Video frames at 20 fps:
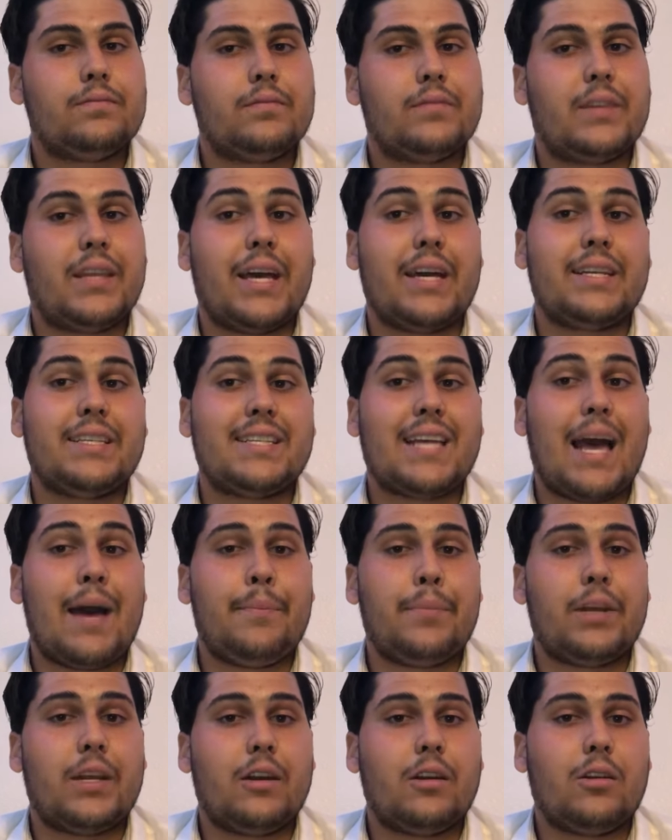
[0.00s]
that is
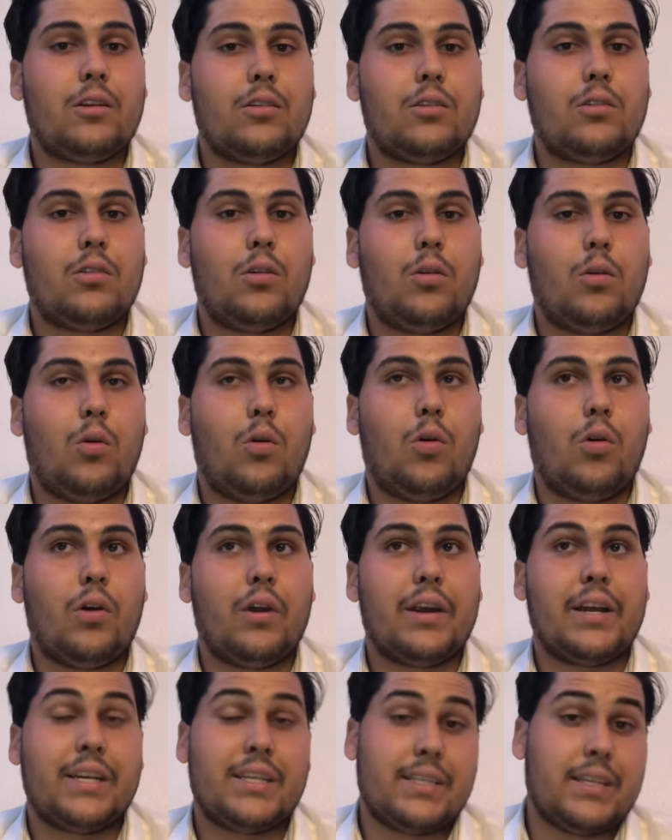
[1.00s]
happening or
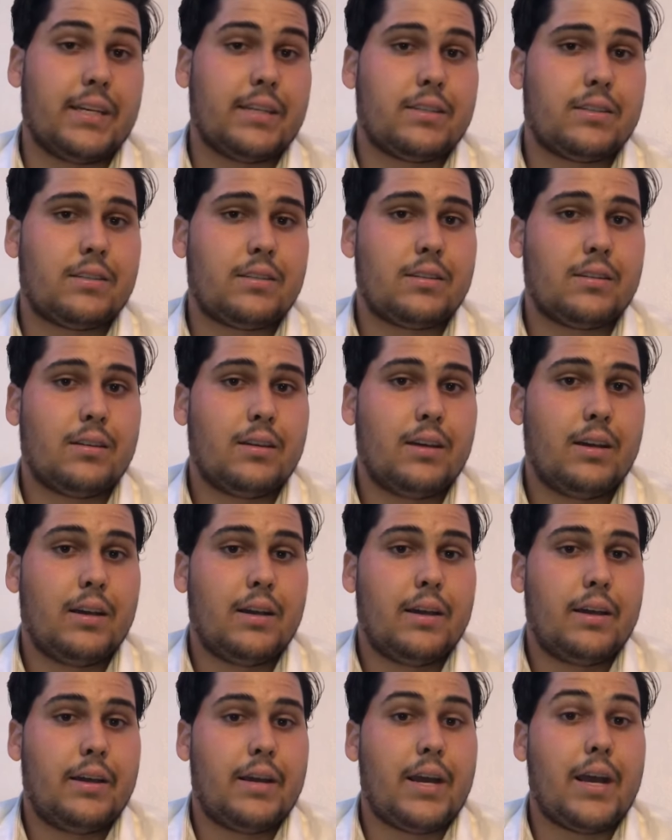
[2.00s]
exists,
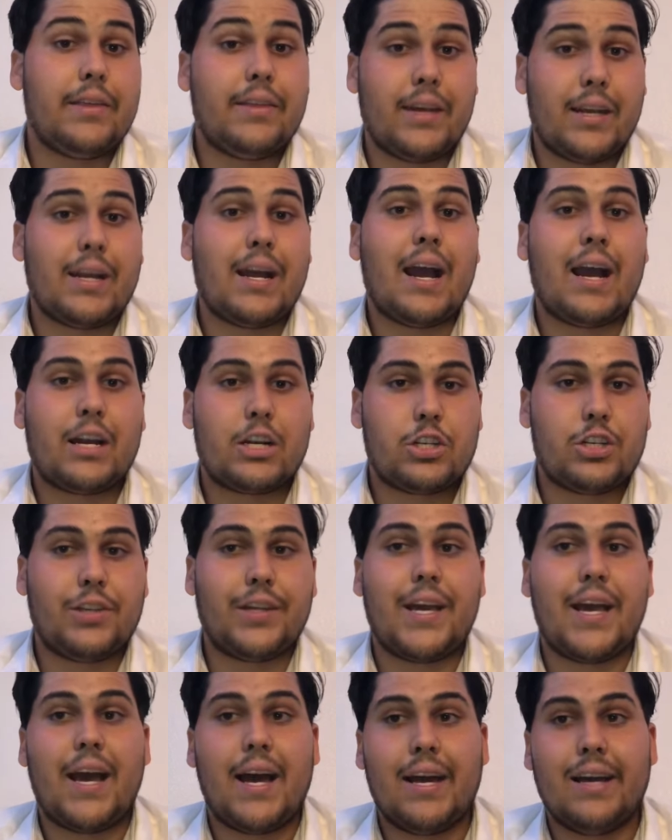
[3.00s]
and that it actually
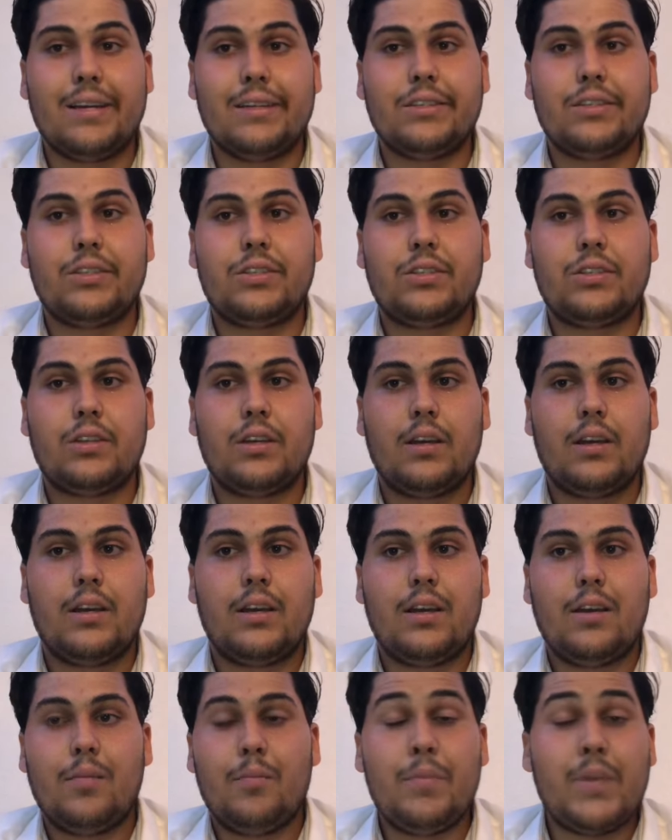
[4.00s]
has
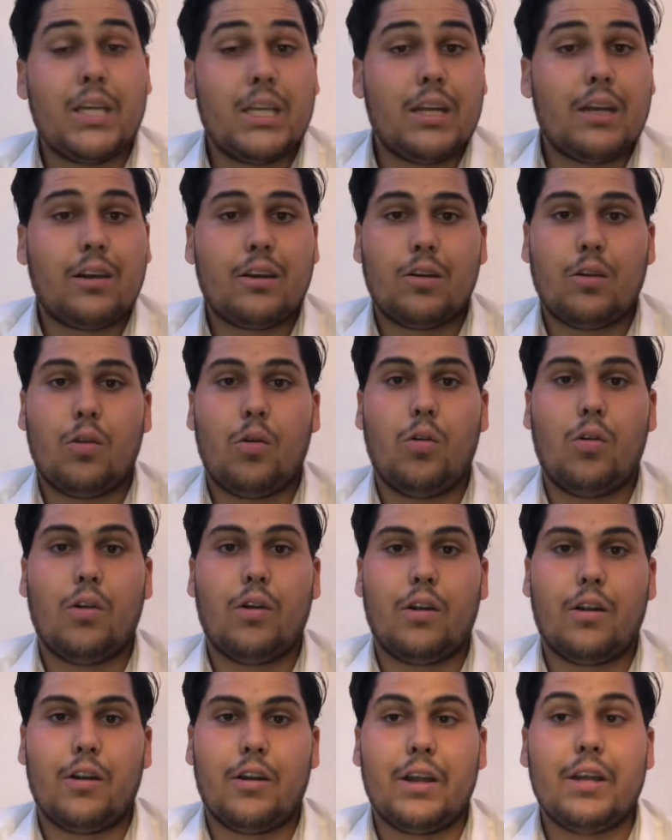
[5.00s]
meaning
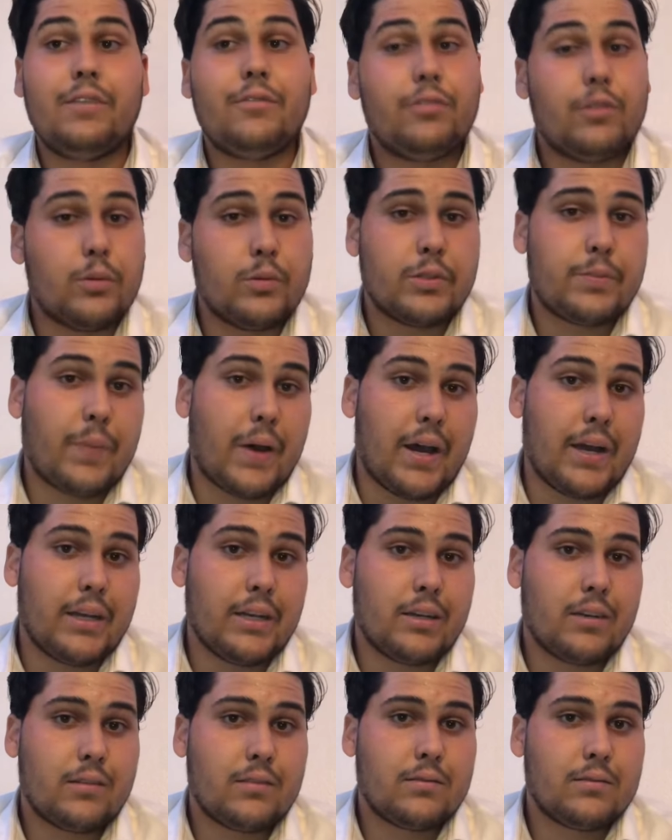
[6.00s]
or influence behind
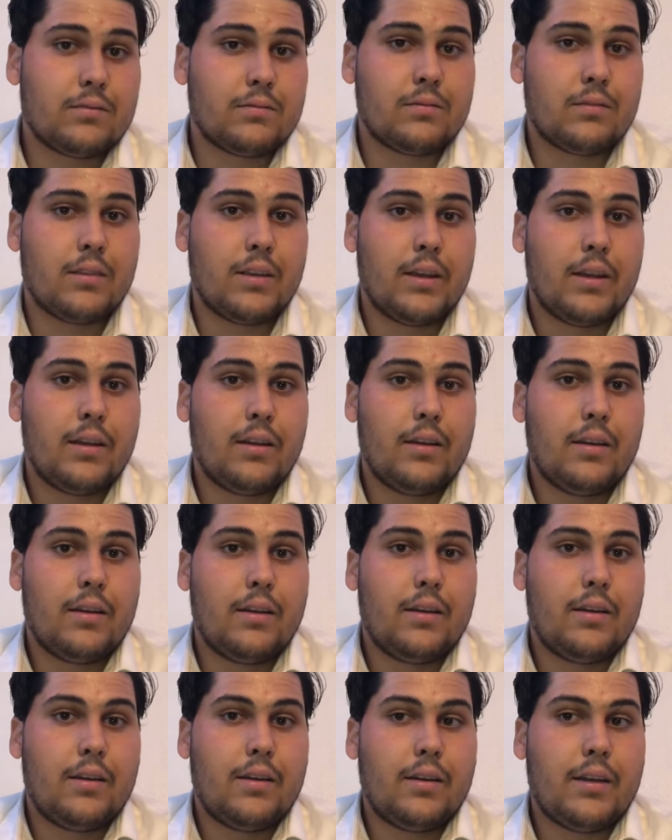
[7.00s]
it.
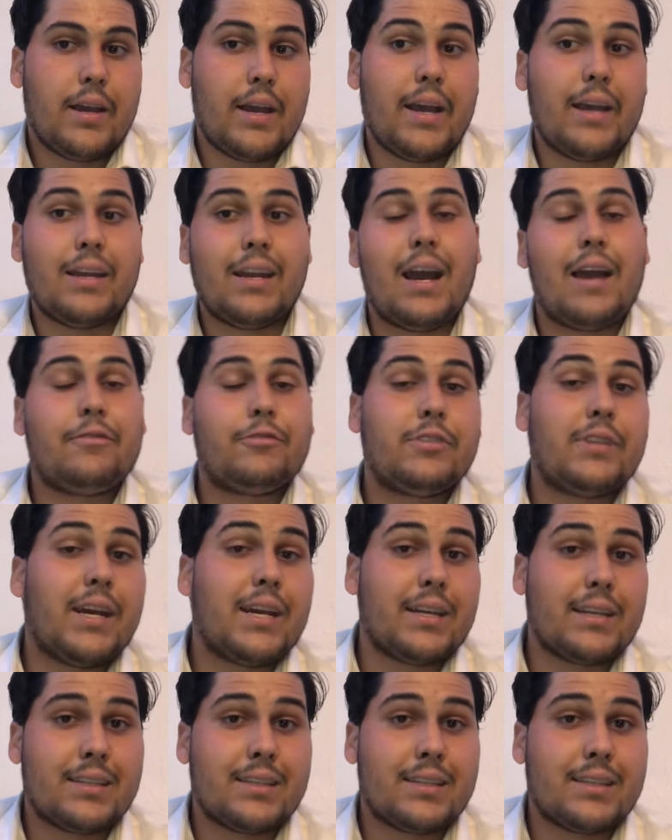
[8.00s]
And after that